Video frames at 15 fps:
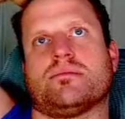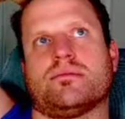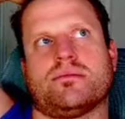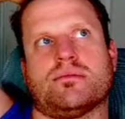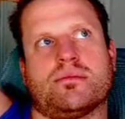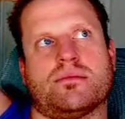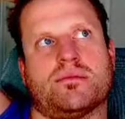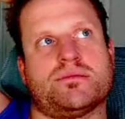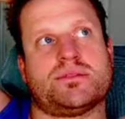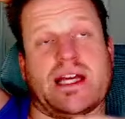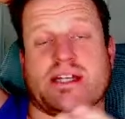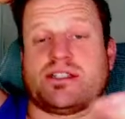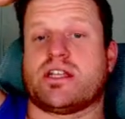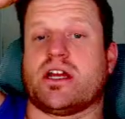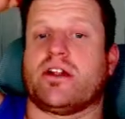
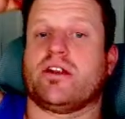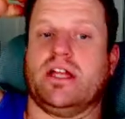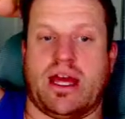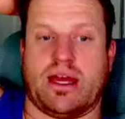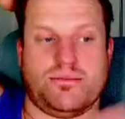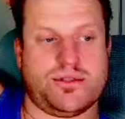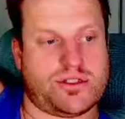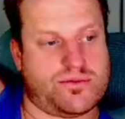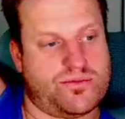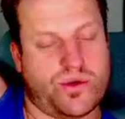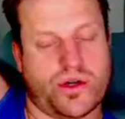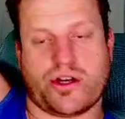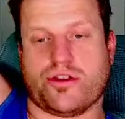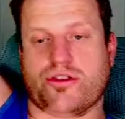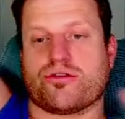dexterity games, where you're
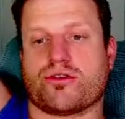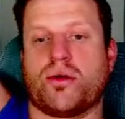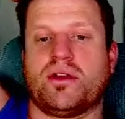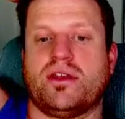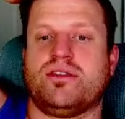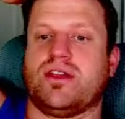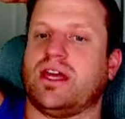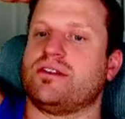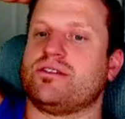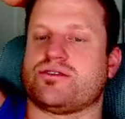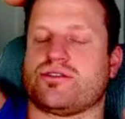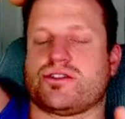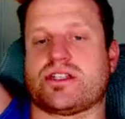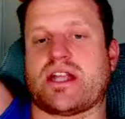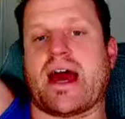throwing things or
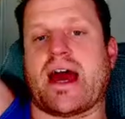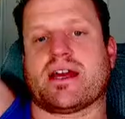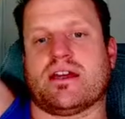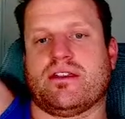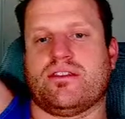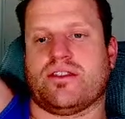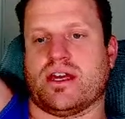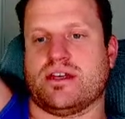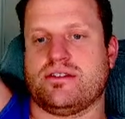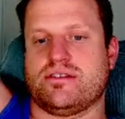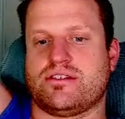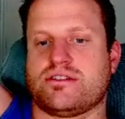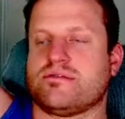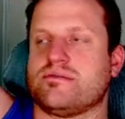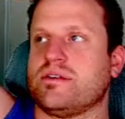stacking
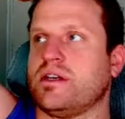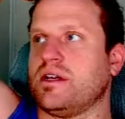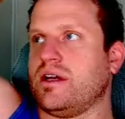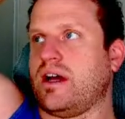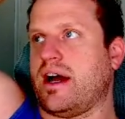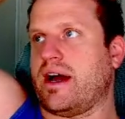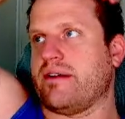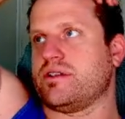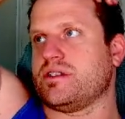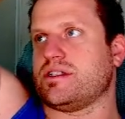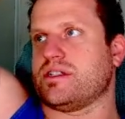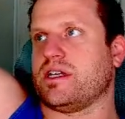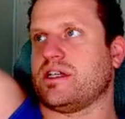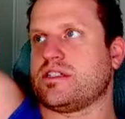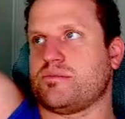things. Obviously,
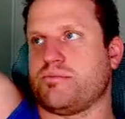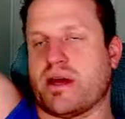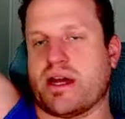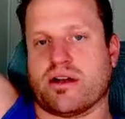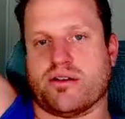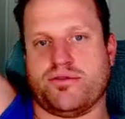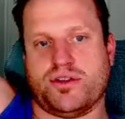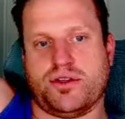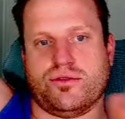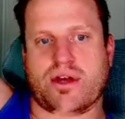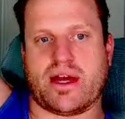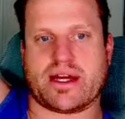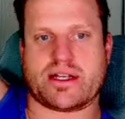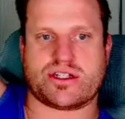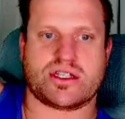it's better if you
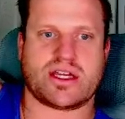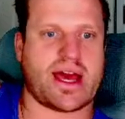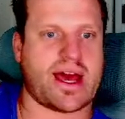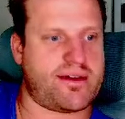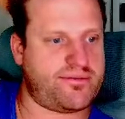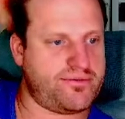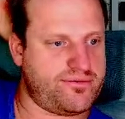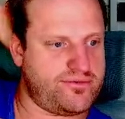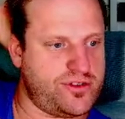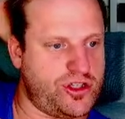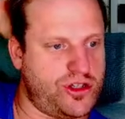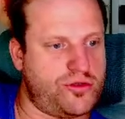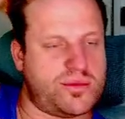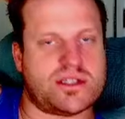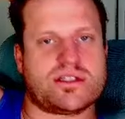actually have
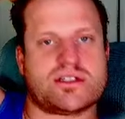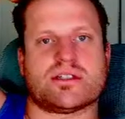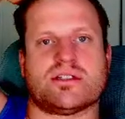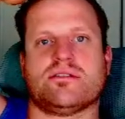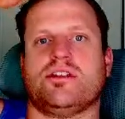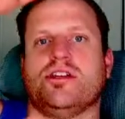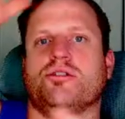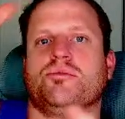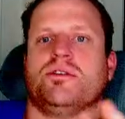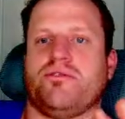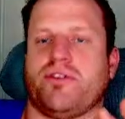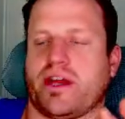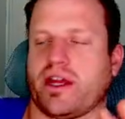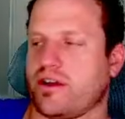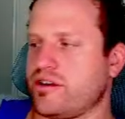humans and human
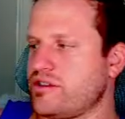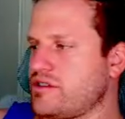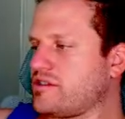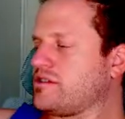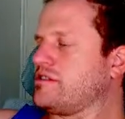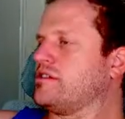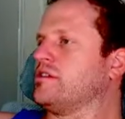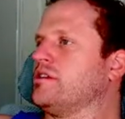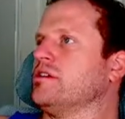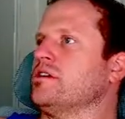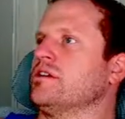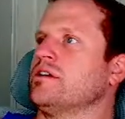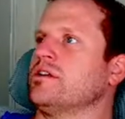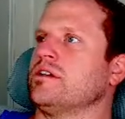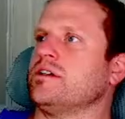fingers
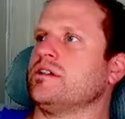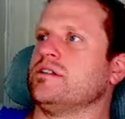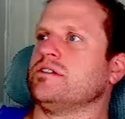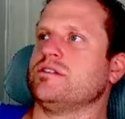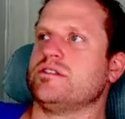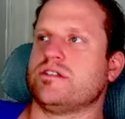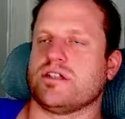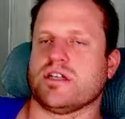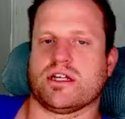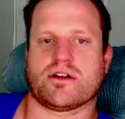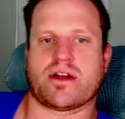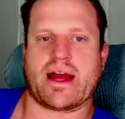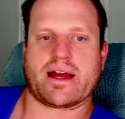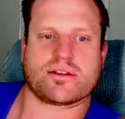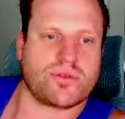to
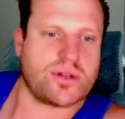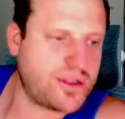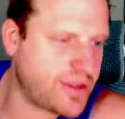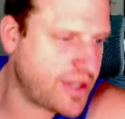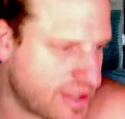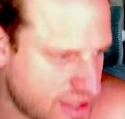interact with at the